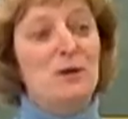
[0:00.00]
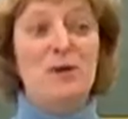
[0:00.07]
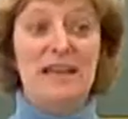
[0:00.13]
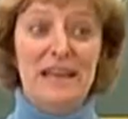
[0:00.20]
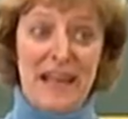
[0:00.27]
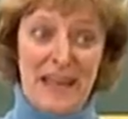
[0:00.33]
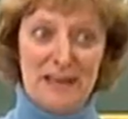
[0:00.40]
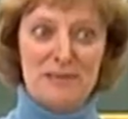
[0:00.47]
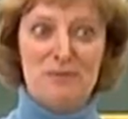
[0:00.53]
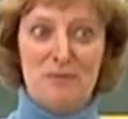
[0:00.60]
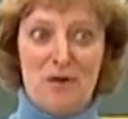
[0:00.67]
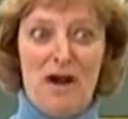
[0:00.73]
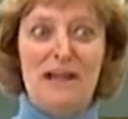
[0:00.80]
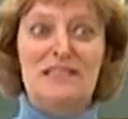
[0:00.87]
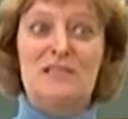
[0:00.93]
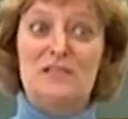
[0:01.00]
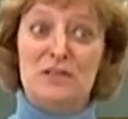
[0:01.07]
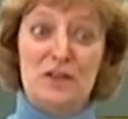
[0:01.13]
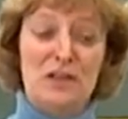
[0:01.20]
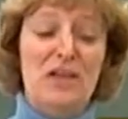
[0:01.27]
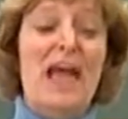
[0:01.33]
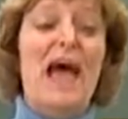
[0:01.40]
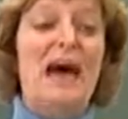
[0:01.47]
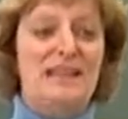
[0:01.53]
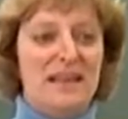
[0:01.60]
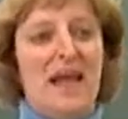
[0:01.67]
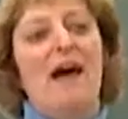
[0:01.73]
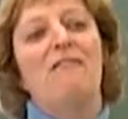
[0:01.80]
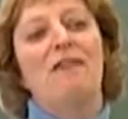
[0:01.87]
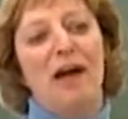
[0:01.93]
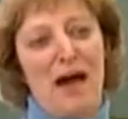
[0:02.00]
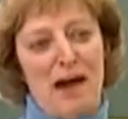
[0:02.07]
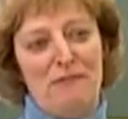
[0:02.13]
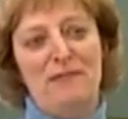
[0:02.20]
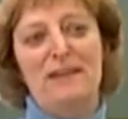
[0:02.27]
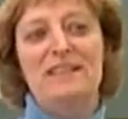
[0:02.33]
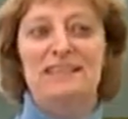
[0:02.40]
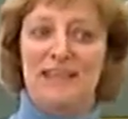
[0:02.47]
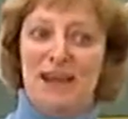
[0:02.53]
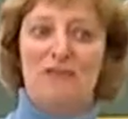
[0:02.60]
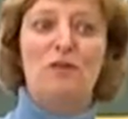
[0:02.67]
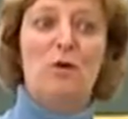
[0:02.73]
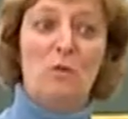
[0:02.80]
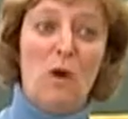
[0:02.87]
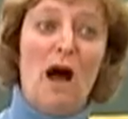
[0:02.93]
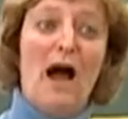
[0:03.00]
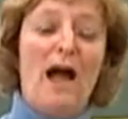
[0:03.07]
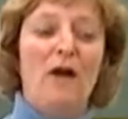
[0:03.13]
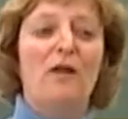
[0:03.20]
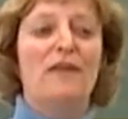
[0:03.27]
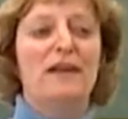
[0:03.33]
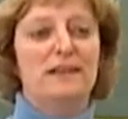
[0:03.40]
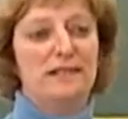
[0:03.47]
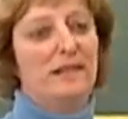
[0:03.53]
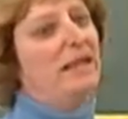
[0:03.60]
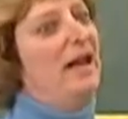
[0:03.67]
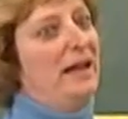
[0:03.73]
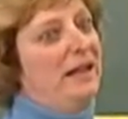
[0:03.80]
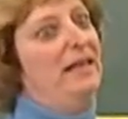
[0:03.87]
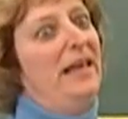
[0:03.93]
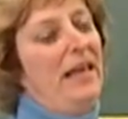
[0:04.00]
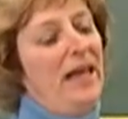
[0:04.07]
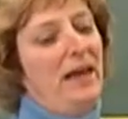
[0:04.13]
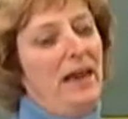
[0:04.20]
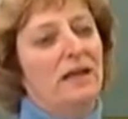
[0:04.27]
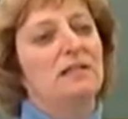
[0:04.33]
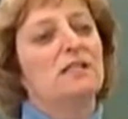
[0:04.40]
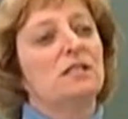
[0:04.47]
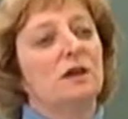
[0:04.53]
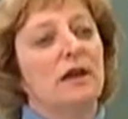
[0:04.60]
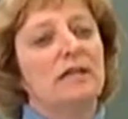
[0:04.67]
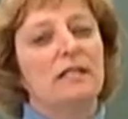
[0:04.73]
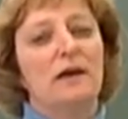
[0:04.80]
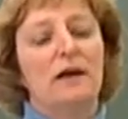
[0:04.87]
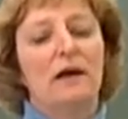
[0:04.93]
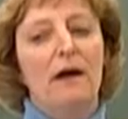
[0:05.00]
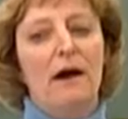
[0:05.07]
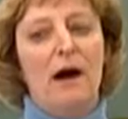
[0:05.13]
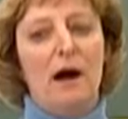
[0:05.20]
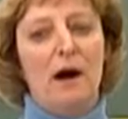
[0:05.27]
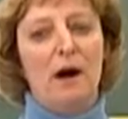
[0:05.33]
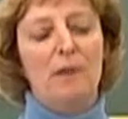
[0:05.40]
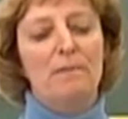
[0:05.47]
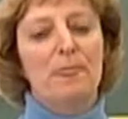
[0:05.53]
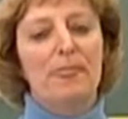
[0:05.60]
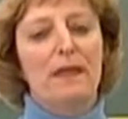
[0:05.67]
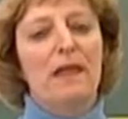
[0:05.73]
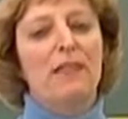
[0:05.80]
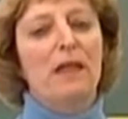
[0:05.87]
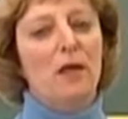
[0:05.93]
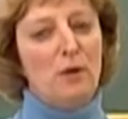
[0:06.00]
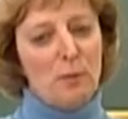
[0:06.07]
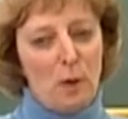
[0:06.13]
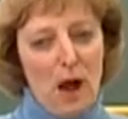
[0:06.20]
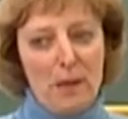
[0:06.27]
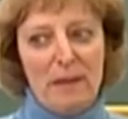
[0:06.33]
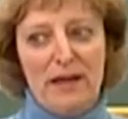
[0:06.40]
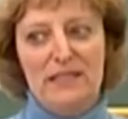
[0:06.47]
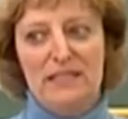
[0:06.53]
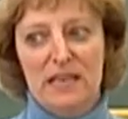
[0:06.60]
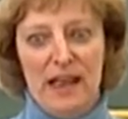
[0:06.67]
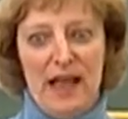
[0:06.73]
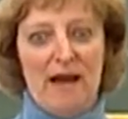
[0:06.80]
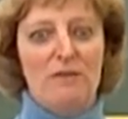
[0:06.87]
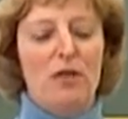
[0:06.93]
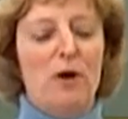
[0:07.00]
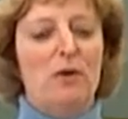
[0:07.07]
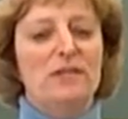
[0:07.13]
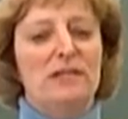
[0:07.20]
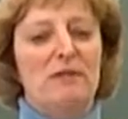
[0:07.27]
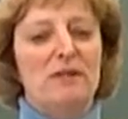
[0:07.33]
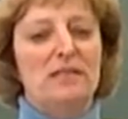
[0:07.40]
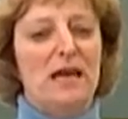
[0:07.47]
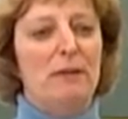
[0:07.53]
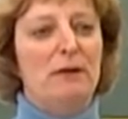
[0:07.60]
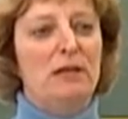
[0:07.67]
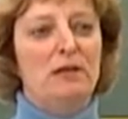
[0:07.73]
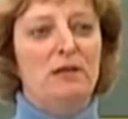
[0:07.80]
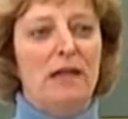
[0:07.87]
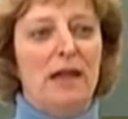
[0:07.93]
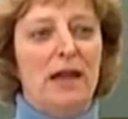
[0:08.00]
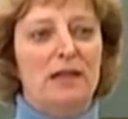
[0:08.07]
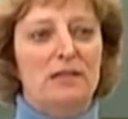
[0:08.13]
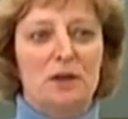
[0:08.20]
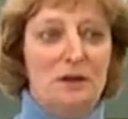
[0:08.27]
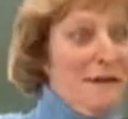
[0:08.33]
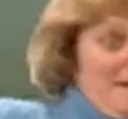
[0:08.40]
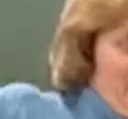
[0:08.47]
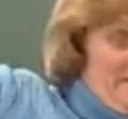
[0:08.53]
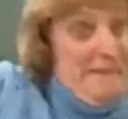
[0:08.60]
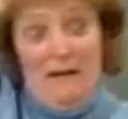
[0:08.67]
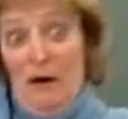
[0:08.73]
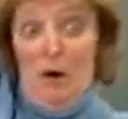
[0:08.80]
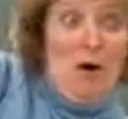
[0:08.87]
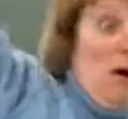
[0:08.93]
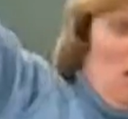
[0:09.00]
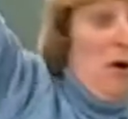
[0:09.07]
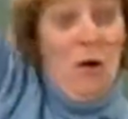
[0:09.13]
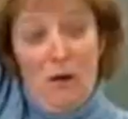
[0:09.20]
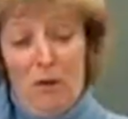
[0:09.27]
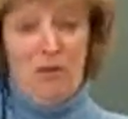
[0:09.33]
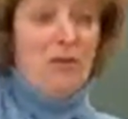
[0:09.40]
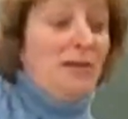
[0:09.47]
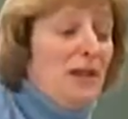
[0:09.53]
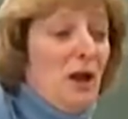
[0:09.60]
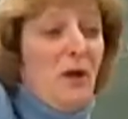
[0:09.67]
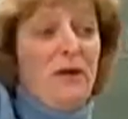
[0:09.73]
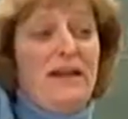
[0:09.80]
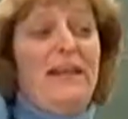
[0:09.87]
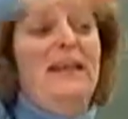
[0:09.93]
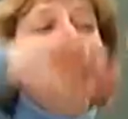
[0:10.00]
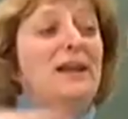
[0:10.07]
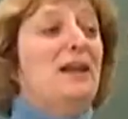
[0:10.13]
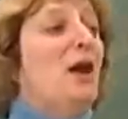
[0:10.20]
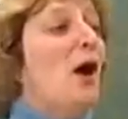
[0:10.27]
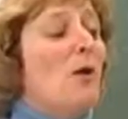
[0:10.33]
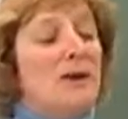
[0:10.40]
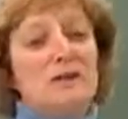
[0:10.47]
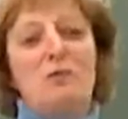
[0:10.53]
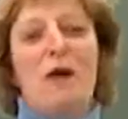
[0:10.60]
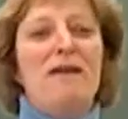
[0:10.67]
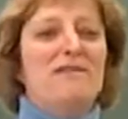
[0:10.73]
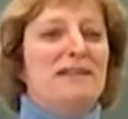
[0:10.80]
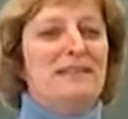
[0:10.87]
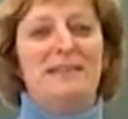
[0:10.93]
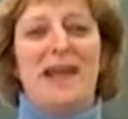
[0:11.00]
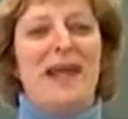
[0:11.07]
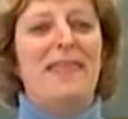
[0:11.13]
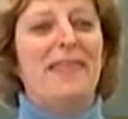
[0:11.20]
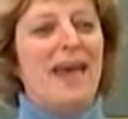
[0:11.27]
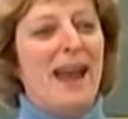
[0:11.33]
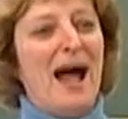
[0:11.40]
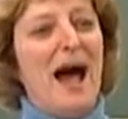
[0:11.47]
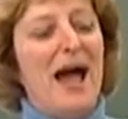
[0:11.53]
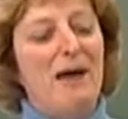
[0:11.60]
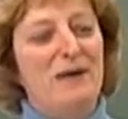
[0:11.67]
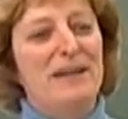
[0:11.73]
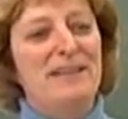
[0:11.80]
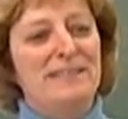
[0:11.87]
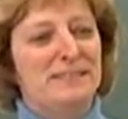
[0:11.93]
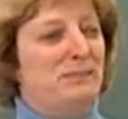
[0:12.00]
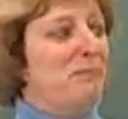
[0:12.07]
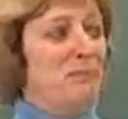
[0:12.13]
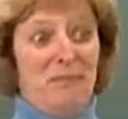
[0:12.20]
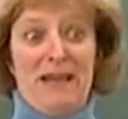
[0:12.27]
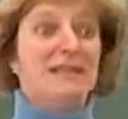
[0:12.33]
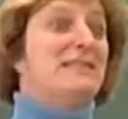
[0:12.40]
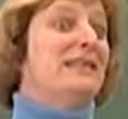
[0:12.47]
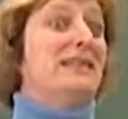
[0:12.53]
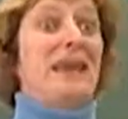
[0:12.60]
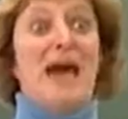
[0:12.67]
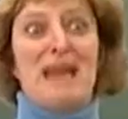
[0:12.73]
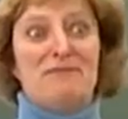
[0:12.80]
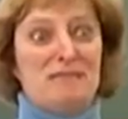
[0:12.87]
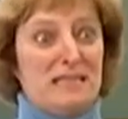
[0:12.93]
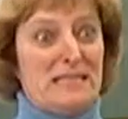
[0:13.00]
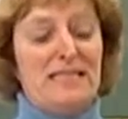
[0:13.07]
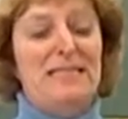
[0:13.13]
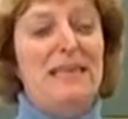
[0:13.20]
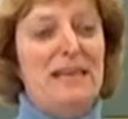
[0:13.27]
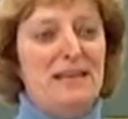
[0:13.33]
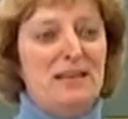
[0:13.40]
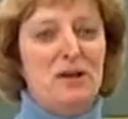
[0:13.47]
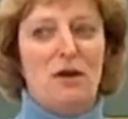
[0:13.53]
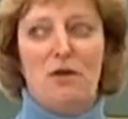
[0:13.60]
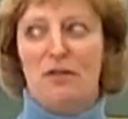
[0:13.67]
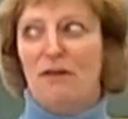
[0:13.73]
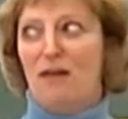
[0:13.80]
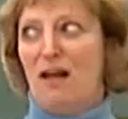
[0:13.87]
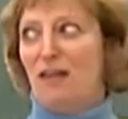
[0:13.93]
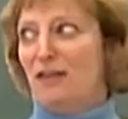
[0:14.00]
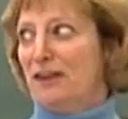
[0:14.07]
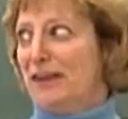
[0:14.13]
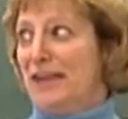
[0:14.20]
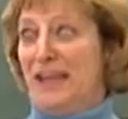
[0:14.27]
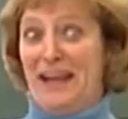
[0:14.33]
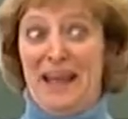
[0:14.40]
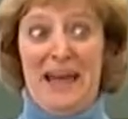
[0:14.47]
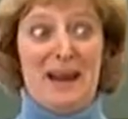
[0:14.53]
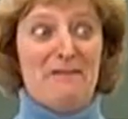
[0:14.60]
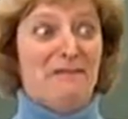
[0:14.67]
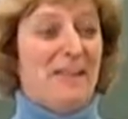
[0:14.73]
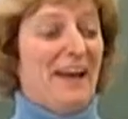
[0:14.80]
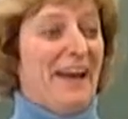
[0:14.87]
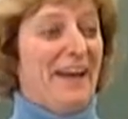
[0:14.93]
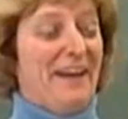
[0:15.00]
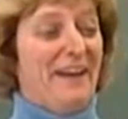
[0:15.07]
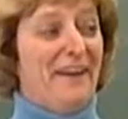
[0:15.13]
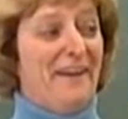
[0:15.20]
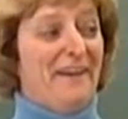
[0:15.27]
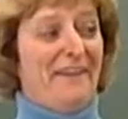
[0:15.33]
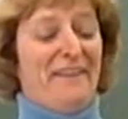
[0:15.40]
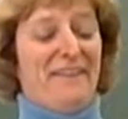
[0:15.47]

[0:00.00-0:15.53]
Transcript: So he can surprise you. So you had to have confidence after a while that, yeah, he can answer it. The other problem I did have, though, is every time he knew the answer, oh, you know, and he didn't know he's waving his hand that high, or he's basically out of his seat, you know, and they're all looking at him like,